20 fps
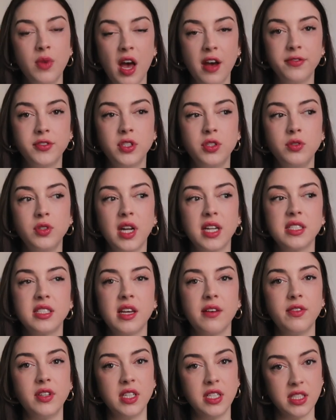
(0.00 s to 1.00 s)

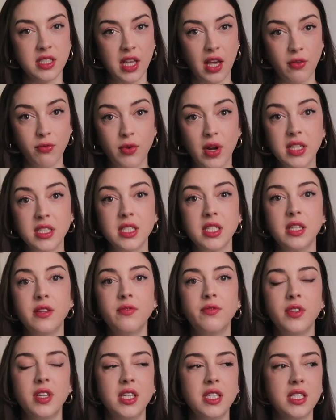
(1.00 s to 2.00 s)
F2-7 is a
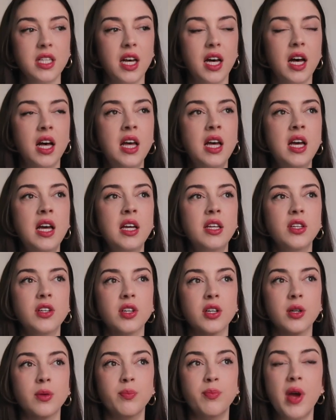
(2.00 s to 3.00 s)
resident visa.
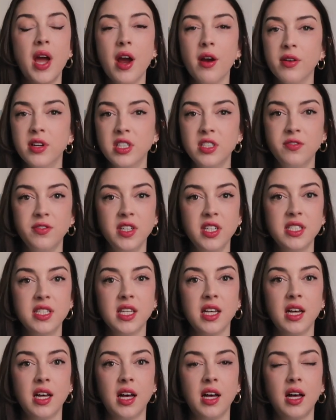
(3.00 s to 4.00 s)
Your marriage
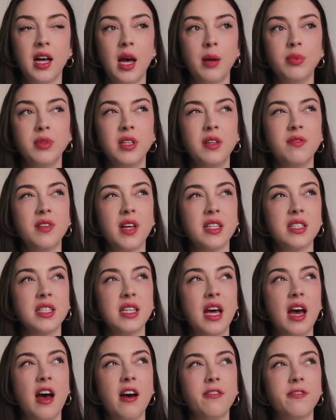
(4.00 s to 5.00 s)
visa, I believe that's
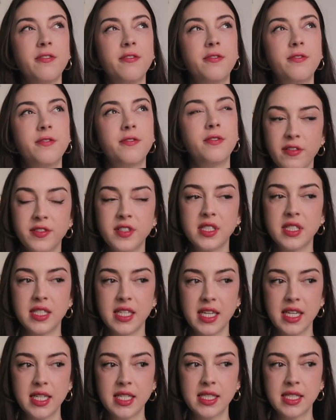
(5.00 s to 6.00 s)
an
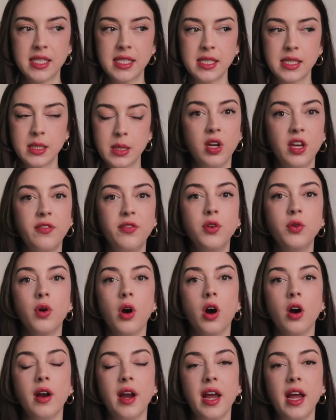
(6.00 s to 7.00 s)
F6. If you
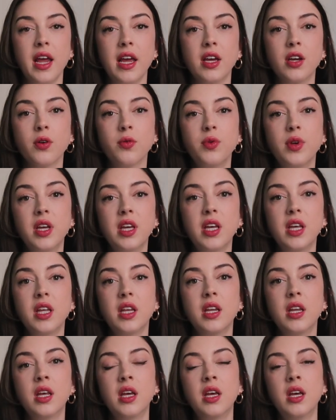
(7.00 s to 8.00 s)
are a
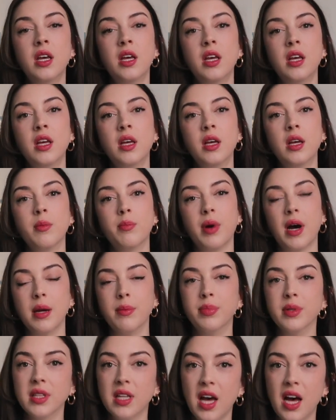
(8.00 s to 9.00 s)
Korean by
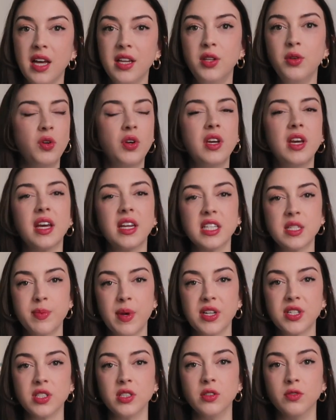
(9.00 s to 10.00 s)
blood, you can get a
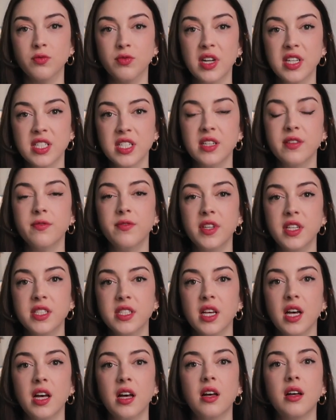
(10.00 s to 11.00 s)
special resident
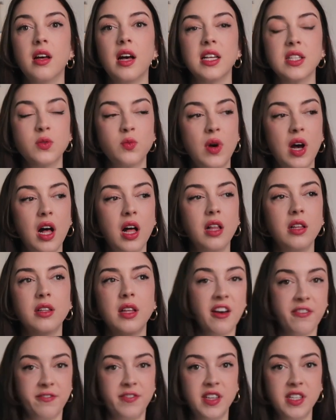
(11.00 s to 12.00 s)
visa as well.
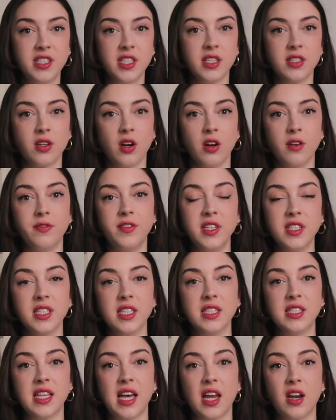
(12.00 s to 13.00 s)
F visas are
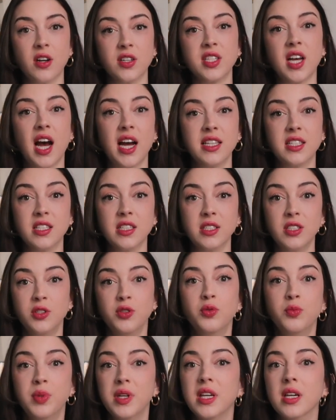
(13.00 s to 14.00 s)
visas that are tied to
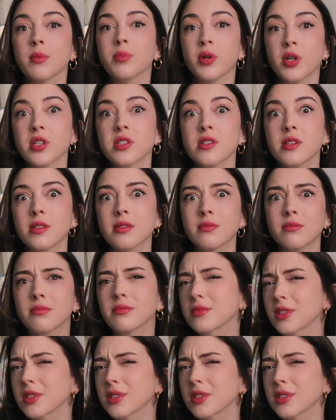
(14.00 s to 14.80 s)
you being a person.